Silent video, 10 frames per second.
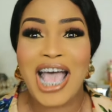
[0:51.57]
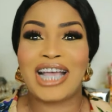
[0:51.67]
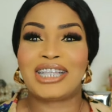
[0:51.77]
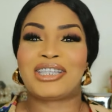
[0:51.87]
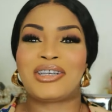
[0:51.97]

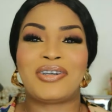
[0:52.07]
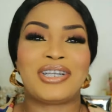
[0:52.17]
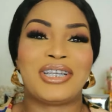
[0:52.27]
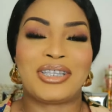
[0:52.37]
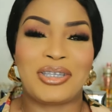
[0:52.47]
And so
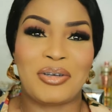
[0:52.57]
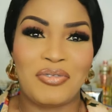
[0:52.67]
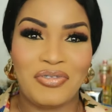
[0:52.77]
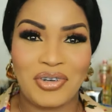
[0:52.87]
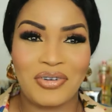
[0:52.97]
on and
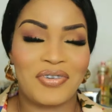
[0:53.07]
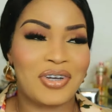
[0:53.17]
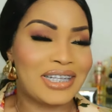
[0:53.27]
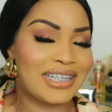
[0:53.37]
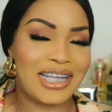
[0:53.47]
so forth.
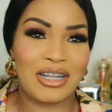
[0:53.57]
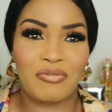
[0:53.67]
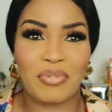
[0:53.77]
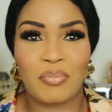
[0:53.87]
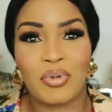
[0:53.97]
Honestly, I
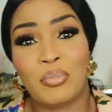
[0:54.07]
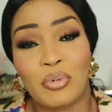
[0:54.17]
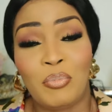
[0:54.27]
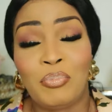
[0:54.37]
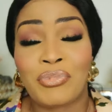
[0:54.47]
love my
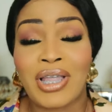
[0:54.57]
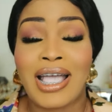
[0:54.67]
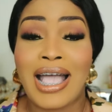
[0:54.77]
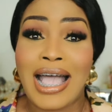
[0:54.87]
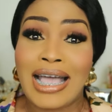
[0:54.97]
people.
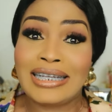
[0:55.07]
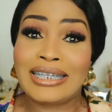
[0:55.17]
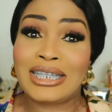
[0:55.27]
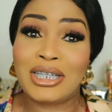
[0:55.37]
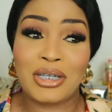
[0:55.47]

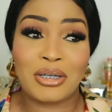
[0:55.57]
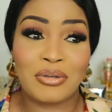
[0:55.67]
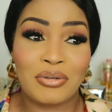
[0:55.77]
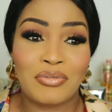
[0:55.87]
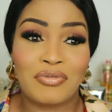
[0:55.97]
And you
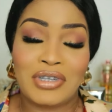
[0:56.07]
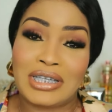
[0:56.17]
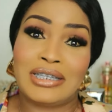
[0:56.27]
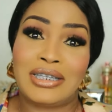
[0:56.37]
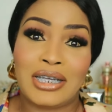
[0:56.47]
know,
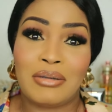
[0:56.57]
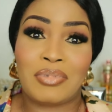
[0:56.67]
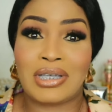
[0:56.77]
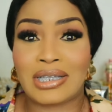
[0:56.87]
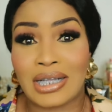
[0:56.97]
Veekee
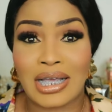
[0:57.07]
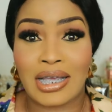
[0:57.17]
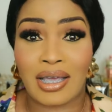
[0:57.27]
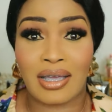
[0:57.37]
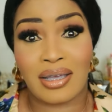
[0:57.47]
James is
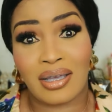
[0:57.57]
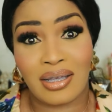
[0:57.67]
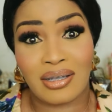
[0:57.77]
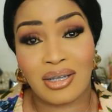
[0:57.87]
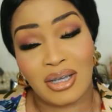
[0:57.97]
like, uh
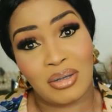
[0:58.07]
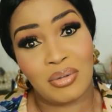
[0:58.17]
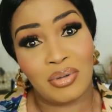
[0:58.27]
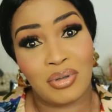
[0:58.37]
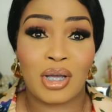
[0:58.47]

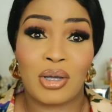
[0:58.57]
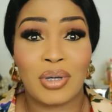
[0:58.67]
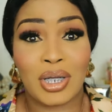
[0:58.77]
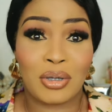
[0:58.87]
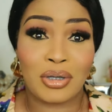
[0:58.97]
no, go
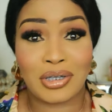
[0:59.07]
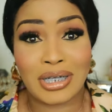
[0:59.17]
and hug